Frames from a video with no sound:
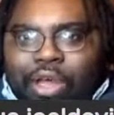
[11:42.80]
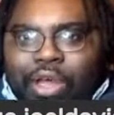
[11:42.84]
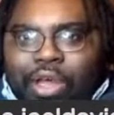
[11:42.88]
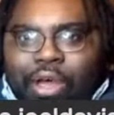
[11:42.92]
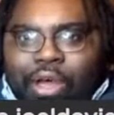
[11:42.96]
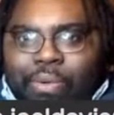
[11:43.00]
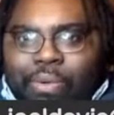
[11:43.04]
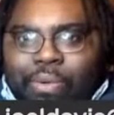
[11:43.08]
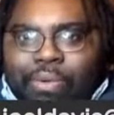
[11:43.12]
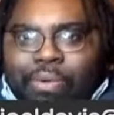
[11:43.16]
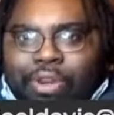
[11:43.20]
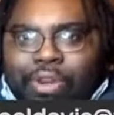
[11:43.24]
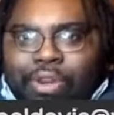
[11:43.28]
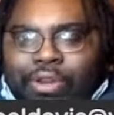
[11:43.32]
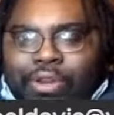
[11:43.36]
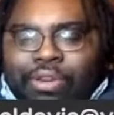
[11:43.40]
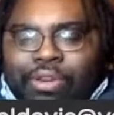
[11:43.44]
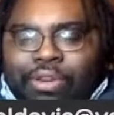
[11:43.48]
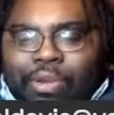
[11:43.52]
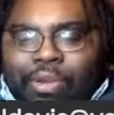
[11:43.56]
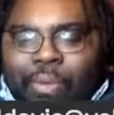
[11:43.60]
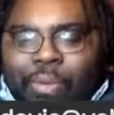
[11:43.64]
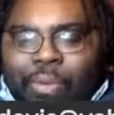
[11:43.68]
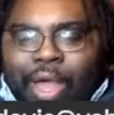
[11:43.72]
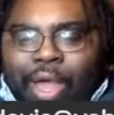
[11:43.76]
when the
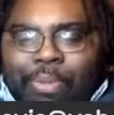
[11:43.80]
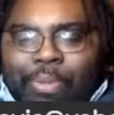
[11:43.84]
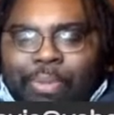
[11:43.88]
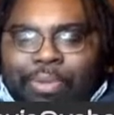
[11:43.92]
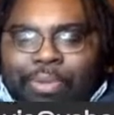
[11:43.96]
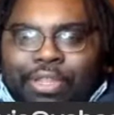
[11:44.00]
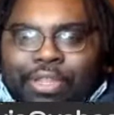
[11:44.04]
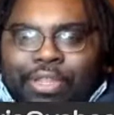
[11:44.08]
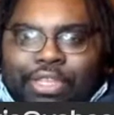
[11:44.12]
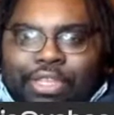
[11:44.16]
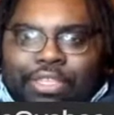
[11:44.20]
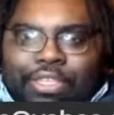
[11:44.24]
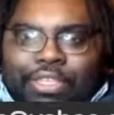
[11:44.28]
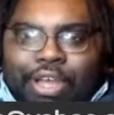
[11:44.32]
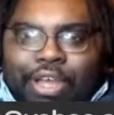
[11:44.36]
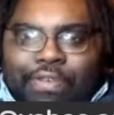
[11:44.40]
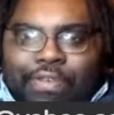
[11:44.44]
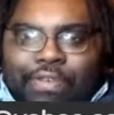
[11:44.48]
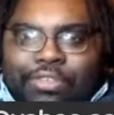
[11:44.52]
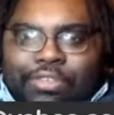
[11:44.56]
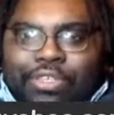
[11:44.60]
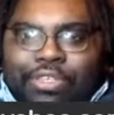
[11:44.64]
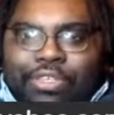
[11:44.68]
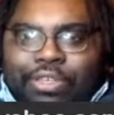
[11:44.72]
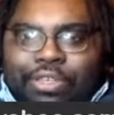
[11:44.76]
white police
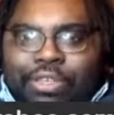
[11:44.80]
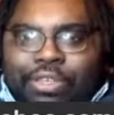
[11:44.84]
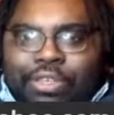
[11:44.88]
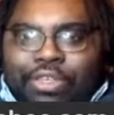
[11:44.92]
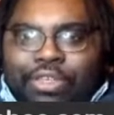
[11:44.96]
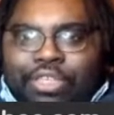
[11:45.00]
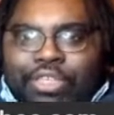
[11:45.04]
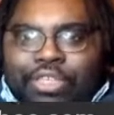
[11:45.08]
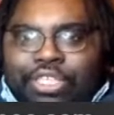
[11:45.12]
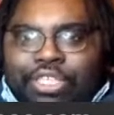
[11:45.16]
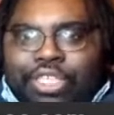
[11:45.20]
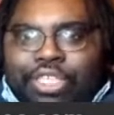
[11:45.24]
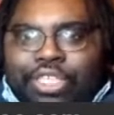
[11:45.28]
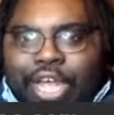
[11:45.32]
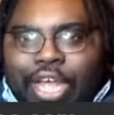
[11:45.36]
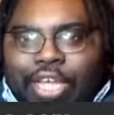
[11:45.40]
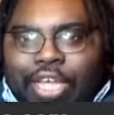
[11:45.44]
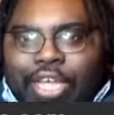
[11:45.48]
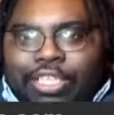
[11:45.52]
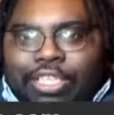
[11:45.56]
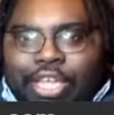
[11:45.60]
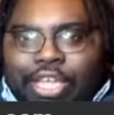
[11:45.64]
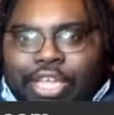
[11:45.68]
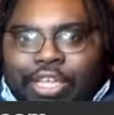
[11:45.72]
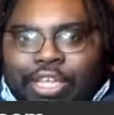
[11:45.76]
officer shot
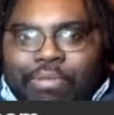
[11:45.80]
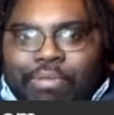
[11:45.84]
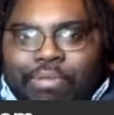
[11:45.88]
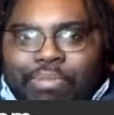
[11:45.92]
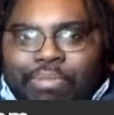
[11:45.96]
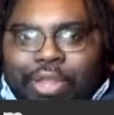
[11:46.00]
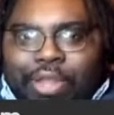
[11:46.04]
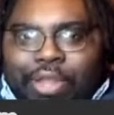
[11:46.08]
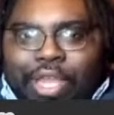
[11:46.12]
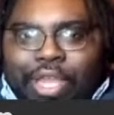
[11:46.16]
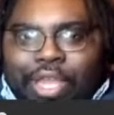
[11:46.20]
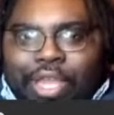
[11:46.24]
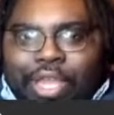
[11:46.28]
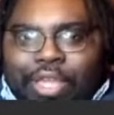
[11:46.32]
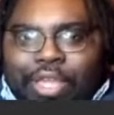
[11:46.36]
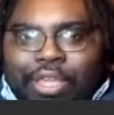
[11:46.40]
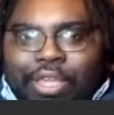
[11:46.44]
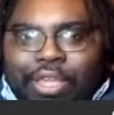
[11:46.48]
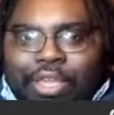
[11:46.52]
Jacob Blake